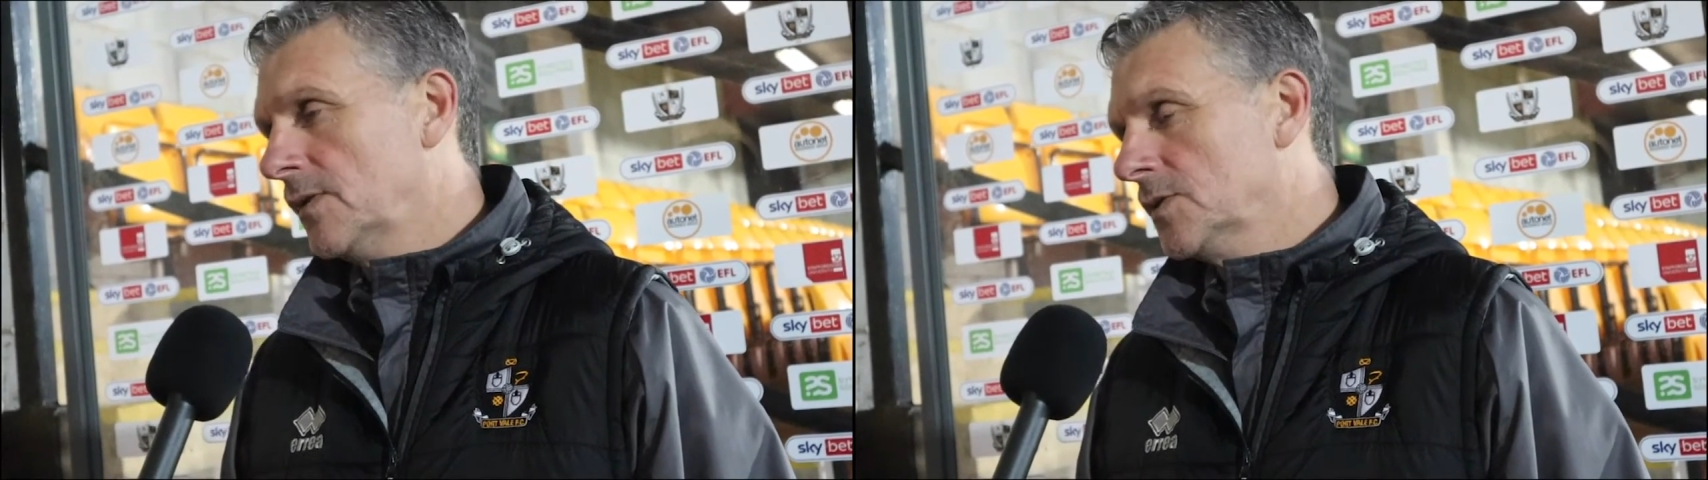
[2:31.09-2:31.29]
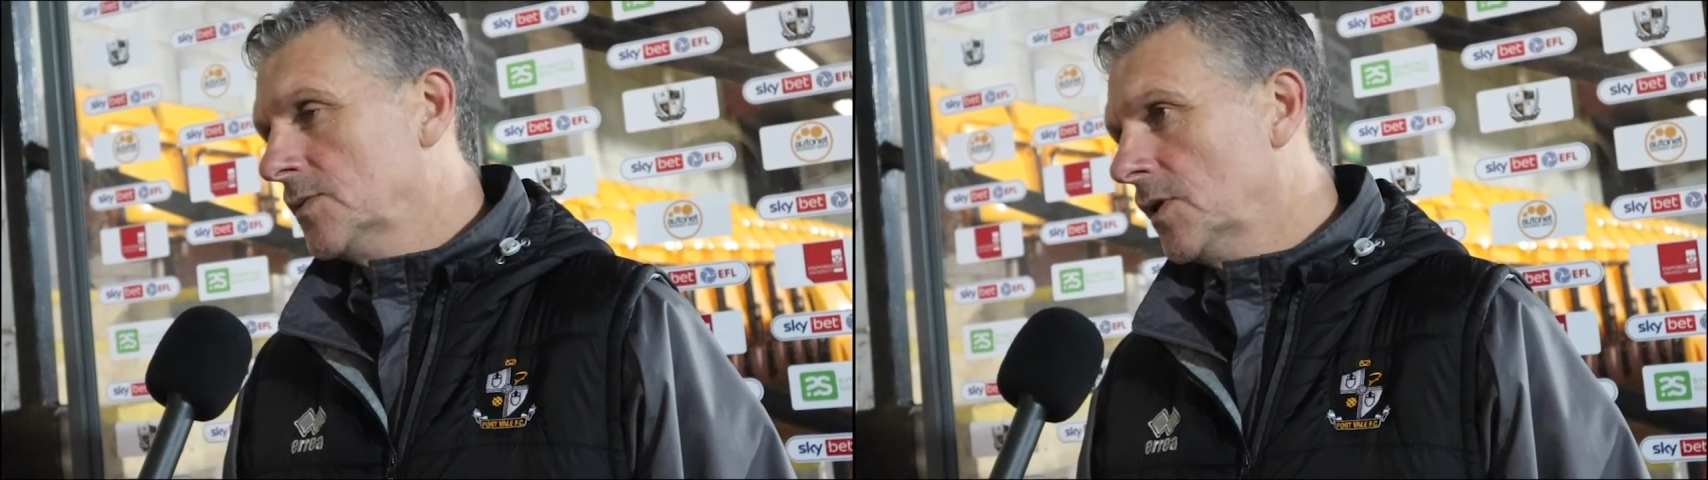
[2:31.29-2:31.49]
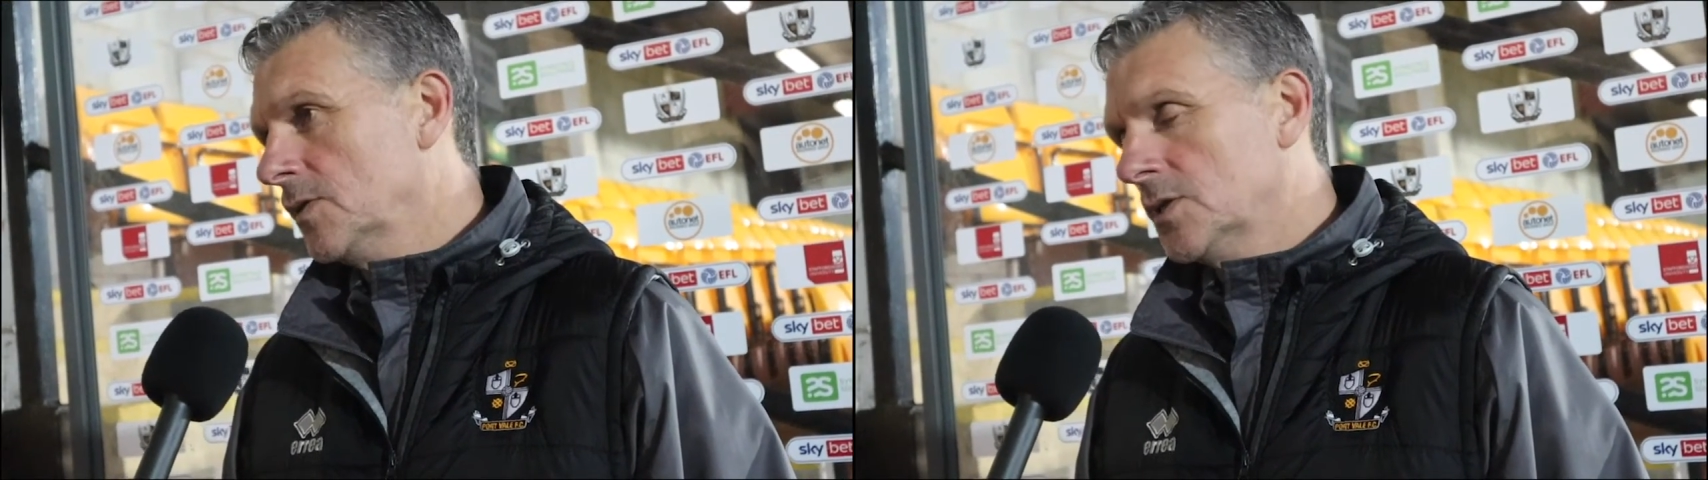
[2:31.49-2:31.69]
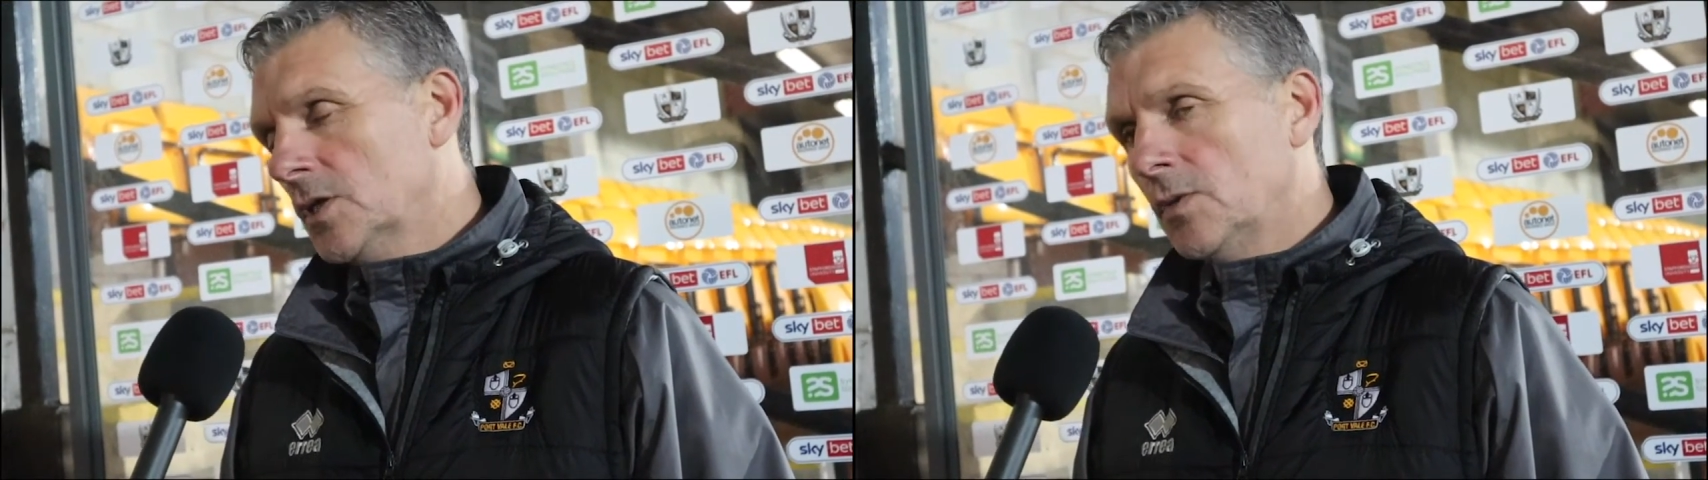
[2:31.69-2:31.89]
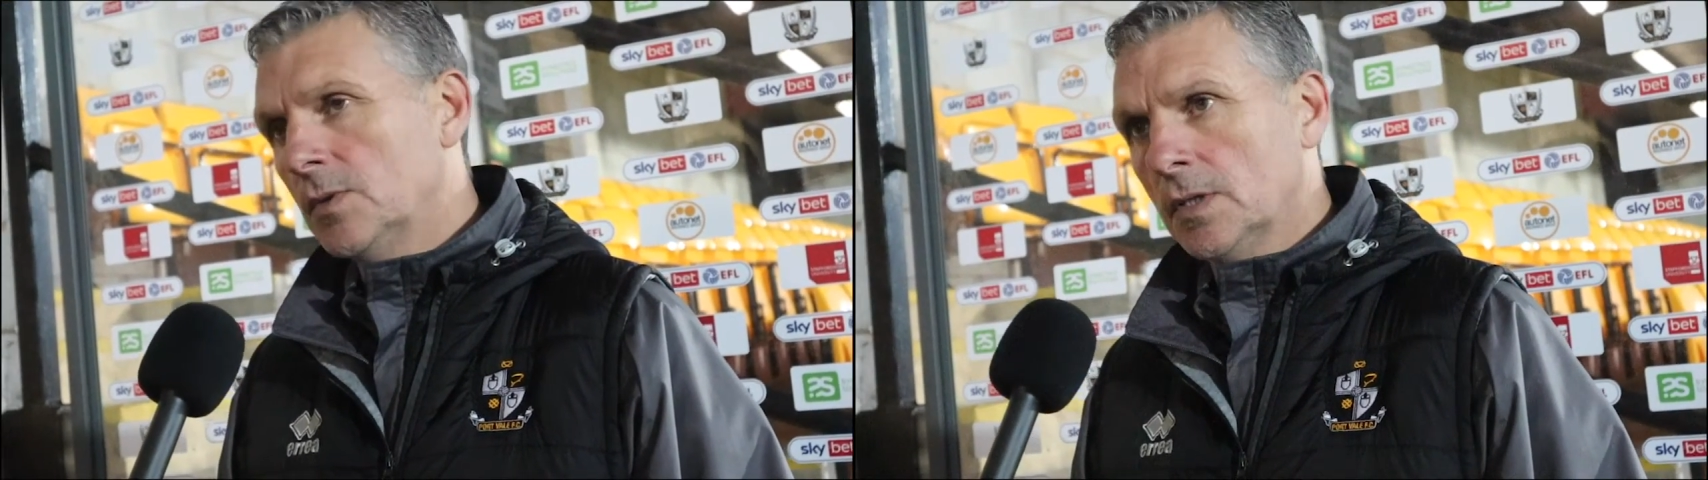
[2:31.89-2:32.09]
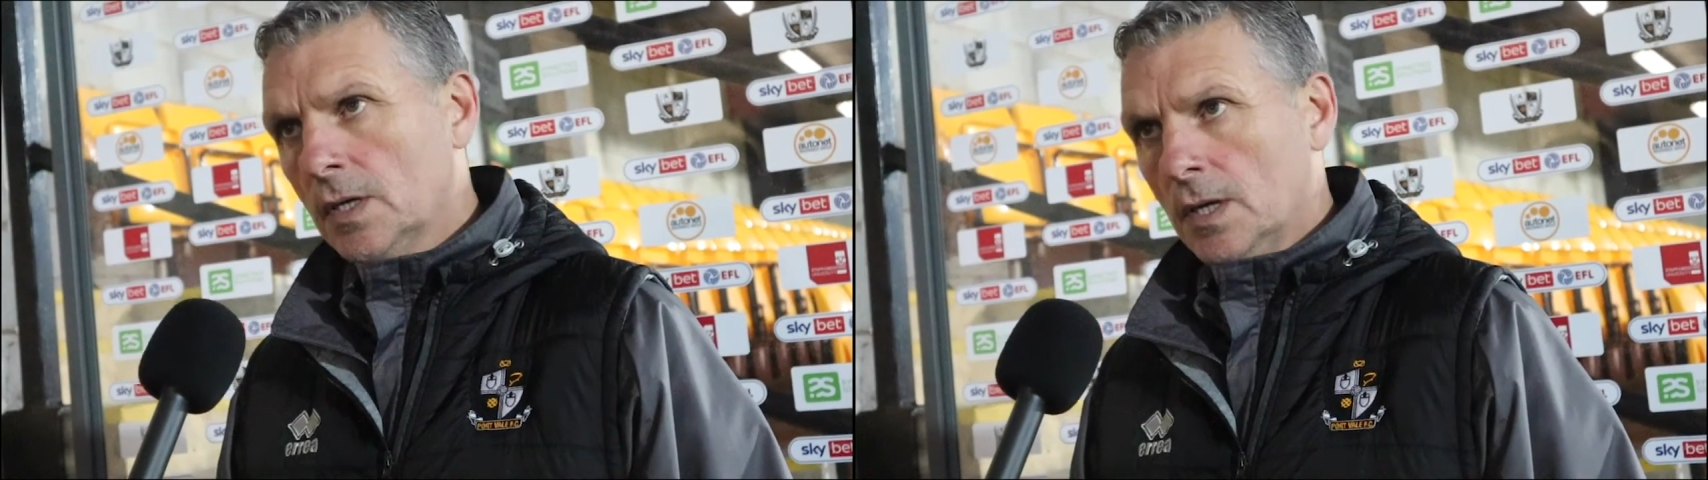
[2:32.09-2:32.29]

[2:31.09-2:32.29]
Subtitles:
Obviously we've got two, and